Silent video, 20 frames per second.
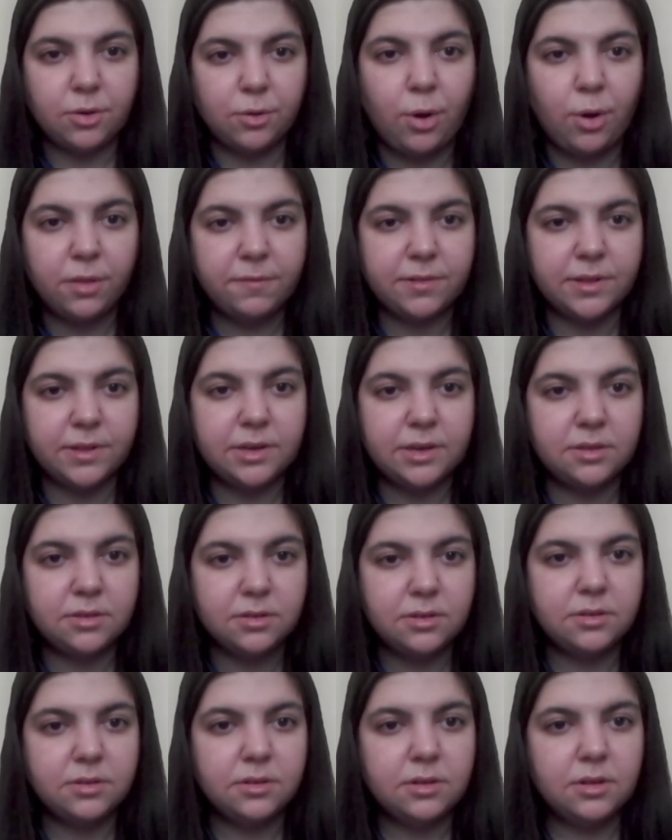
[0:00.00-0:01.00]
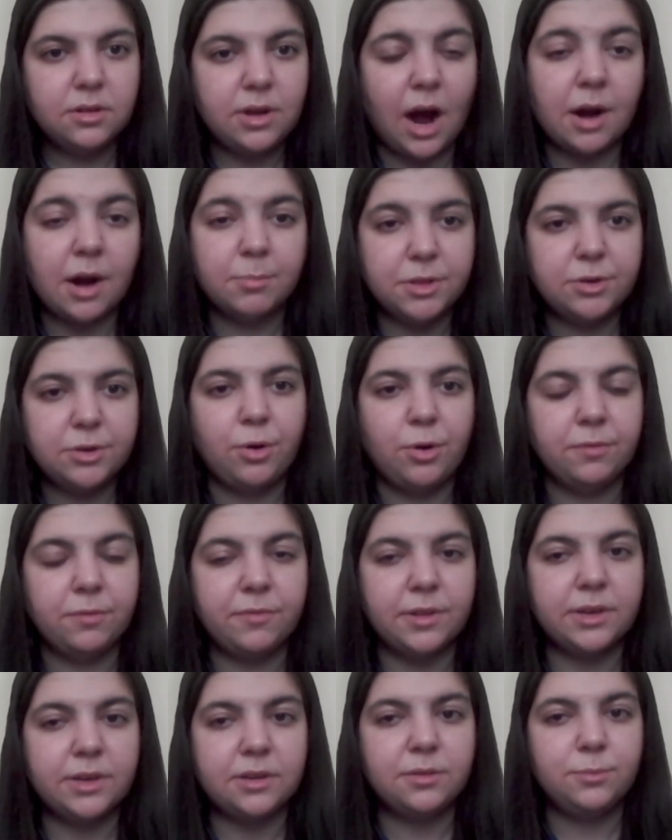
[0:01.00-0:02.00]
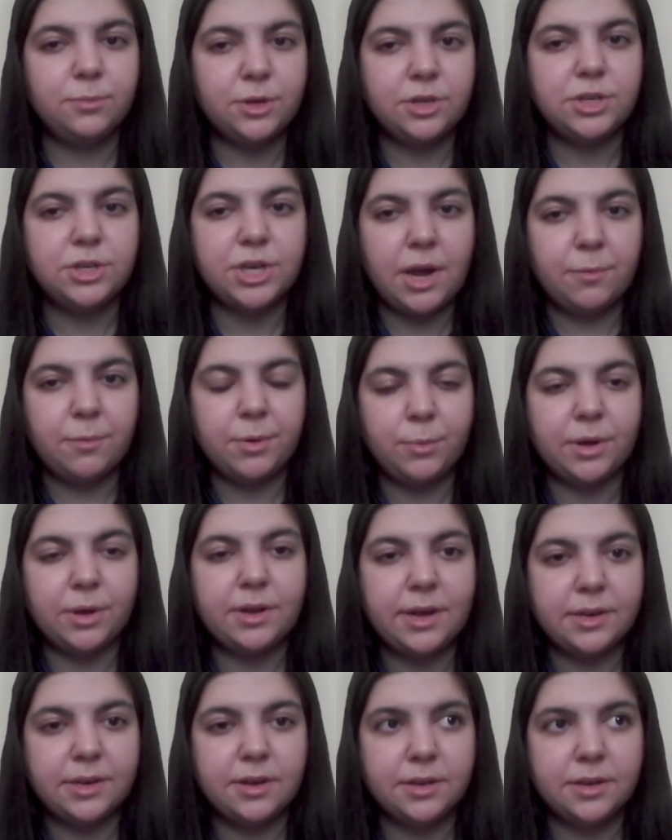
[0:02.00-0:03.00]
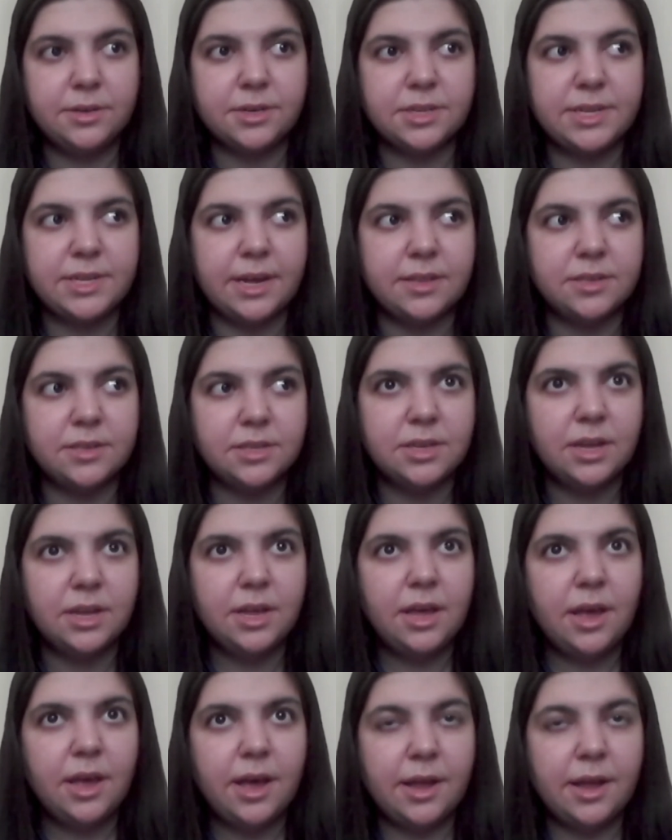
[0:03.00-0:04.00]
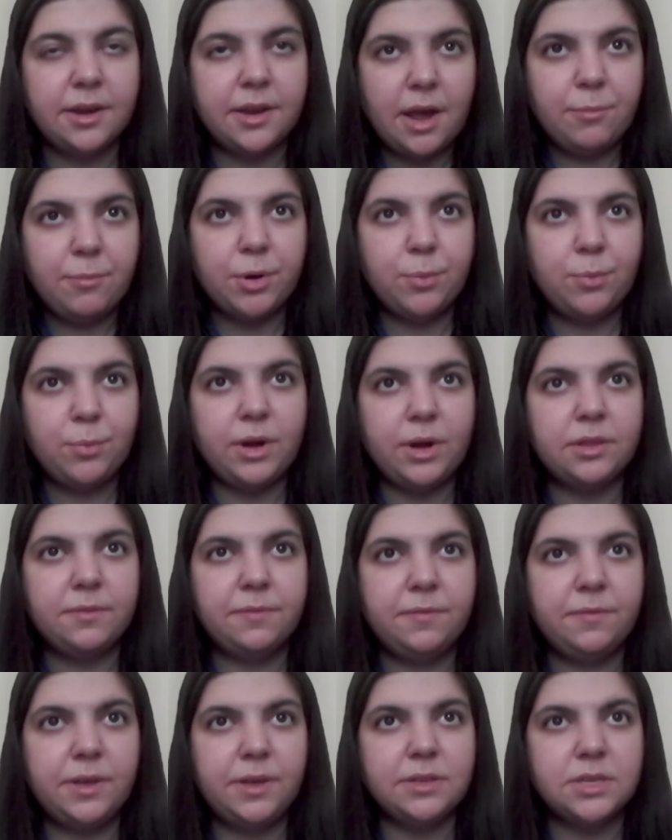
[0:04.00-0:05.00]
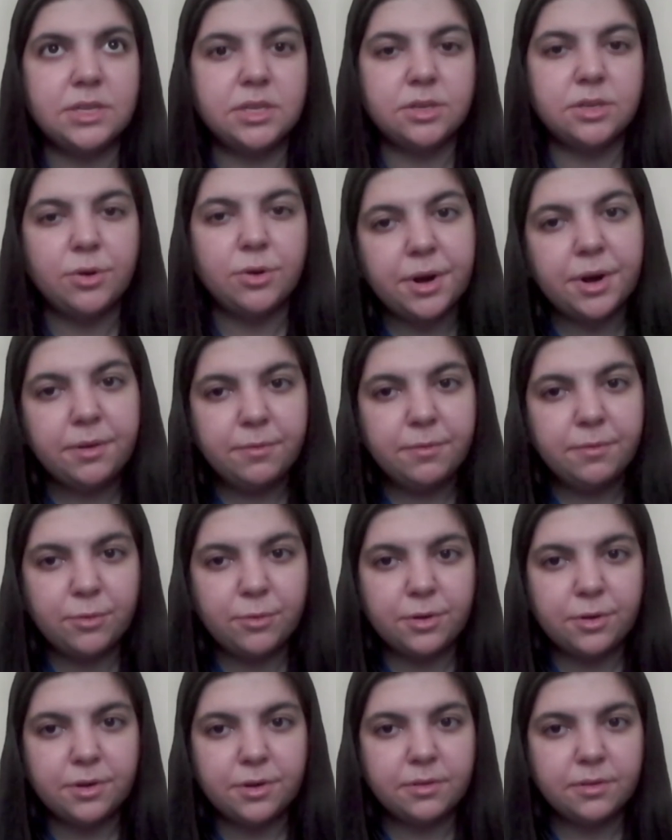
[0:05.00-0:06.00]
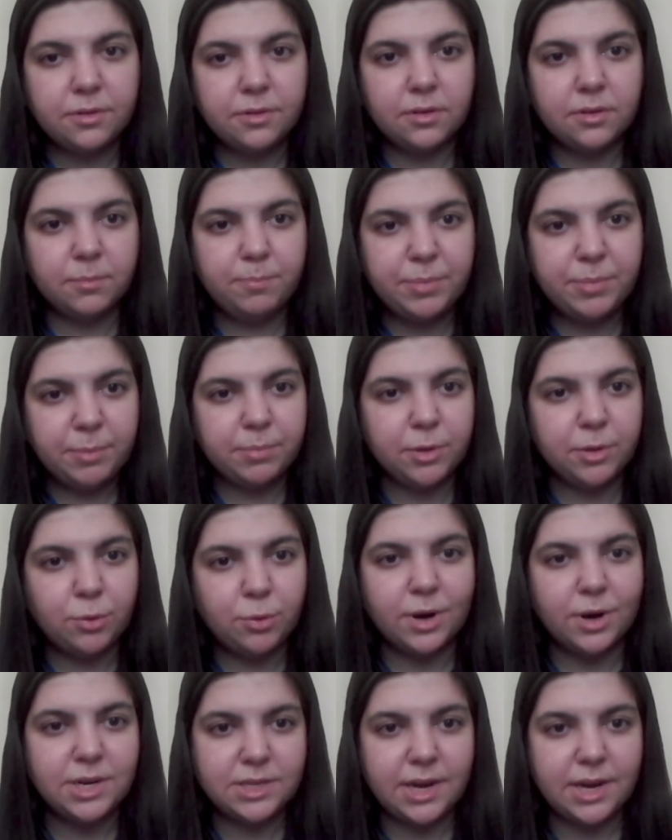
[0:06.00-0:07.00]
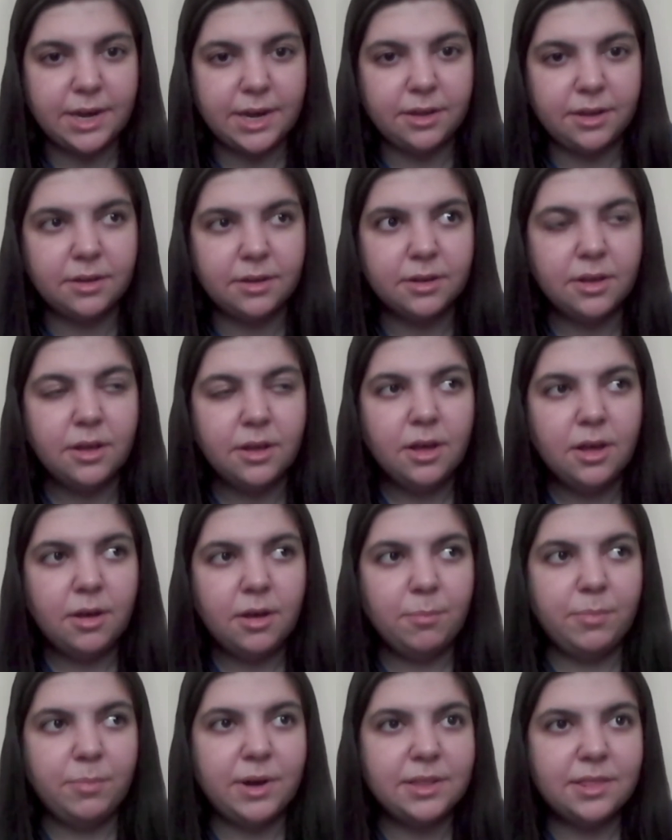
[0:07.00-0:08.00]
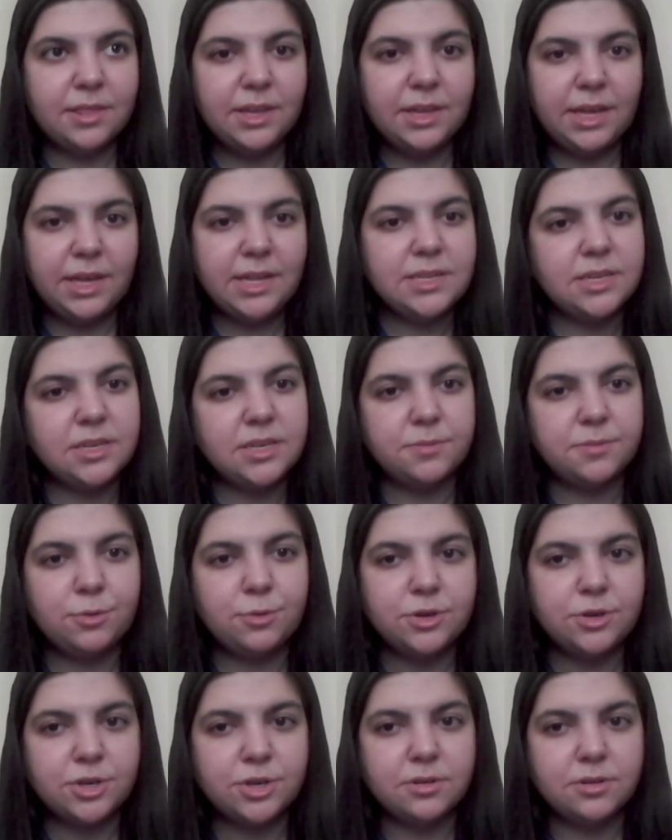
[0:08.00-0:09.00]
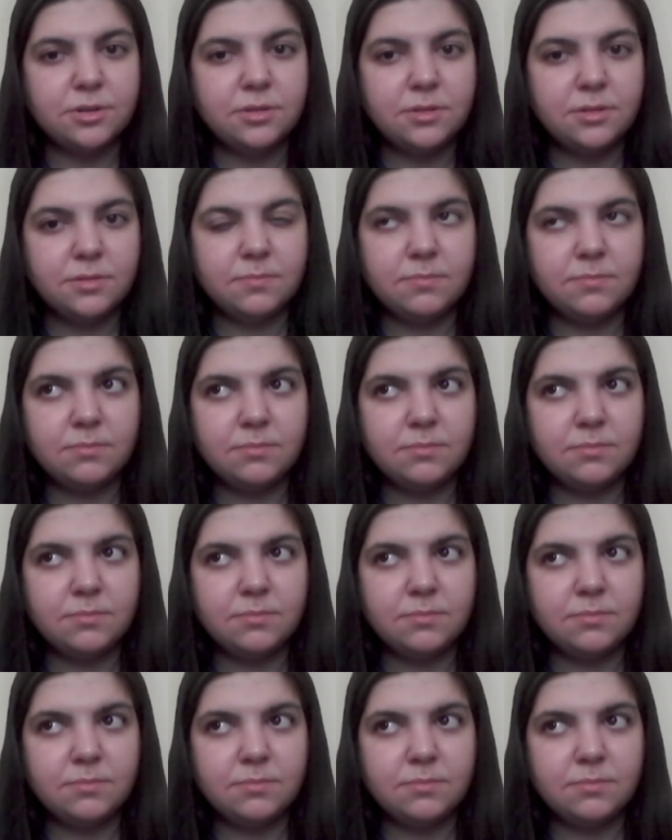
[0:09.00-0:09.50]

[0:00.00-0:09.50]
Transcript: conflict, armed conflict, which everyone understands. And everyone feels sorry for people who are dying. But the easiest version,